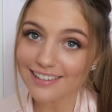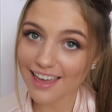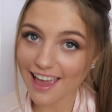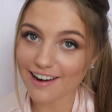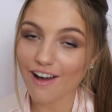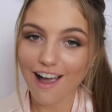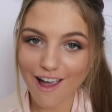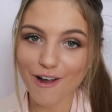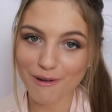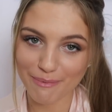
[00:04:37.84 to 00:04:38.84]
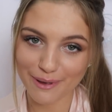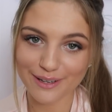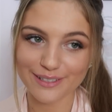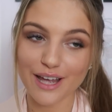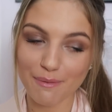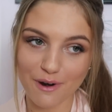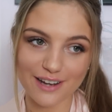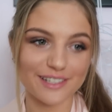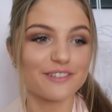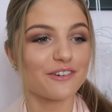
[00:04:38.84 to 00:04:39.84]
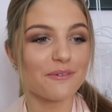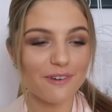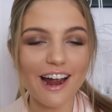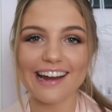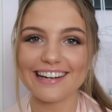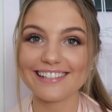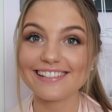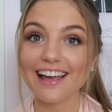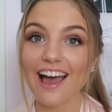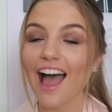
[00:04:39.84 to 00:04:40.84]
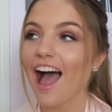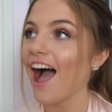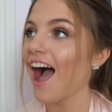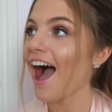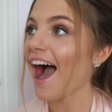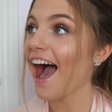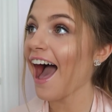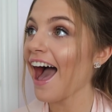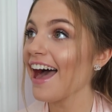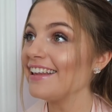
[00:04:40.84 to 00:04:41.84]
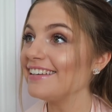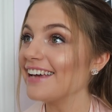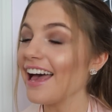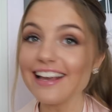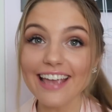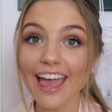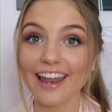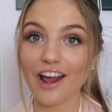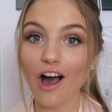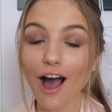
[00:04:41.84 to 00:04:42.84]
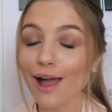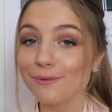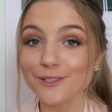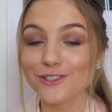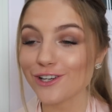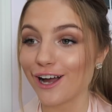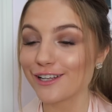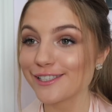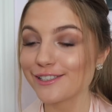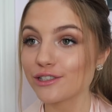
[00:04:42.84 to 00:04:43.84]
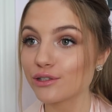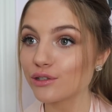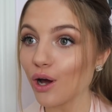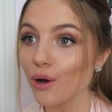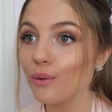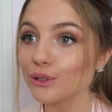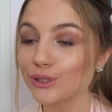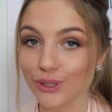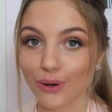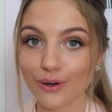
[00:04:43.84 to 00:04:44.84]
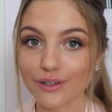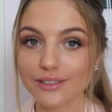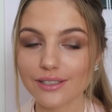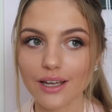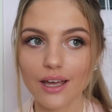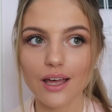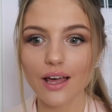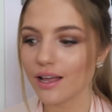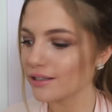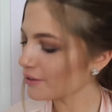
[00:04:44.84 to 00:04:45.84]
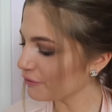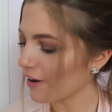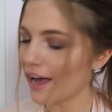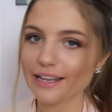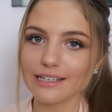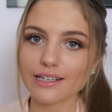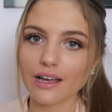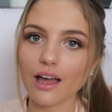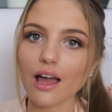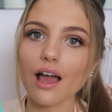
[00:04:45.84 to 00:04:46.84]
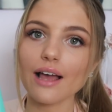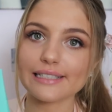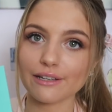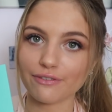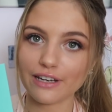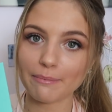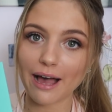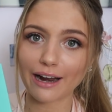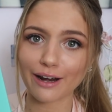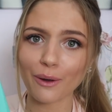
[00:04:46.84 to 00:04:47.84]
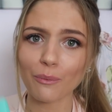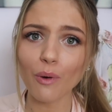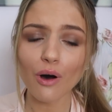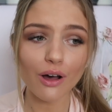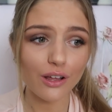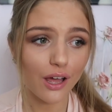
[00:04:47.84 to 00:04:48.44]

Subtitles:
And then I opened a present from Grace, and again I was just so shocked to find a Tiffany bag. Like, what?